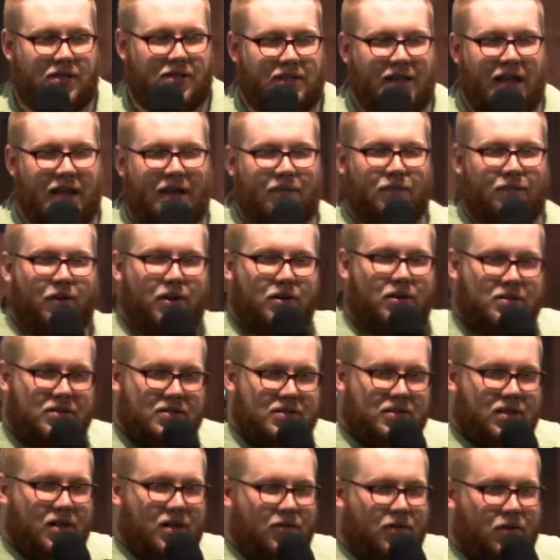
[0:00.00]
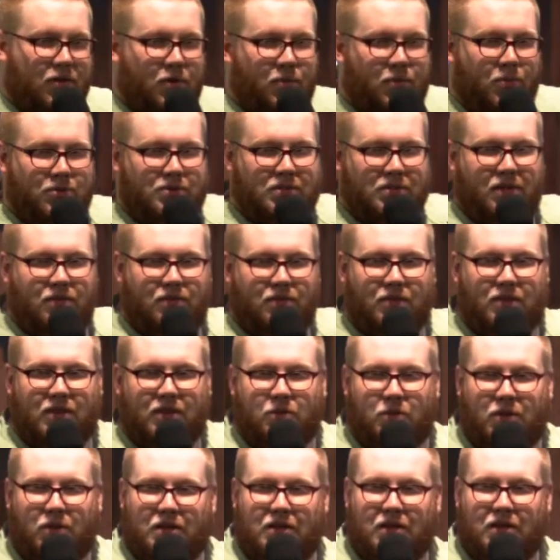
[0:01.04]
These nine verses cover almost
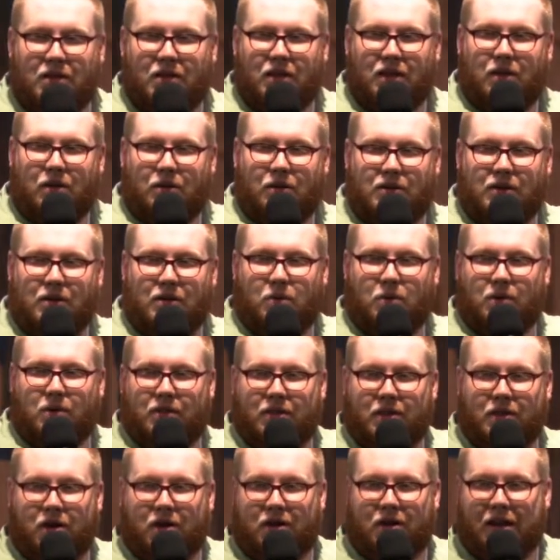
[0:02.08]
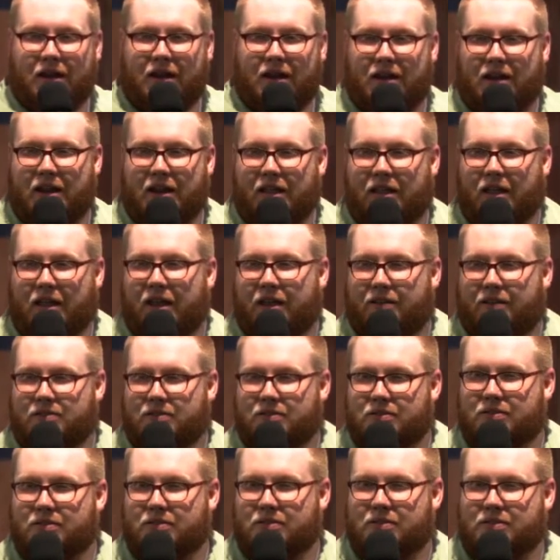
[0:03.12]
everything we deal, deal with in our day to day
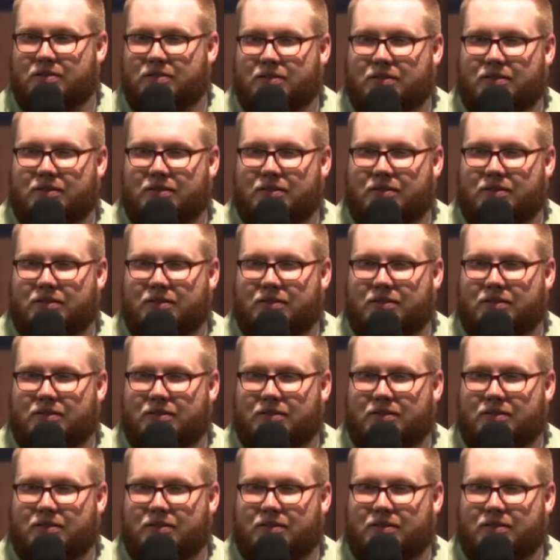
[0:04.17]
lives.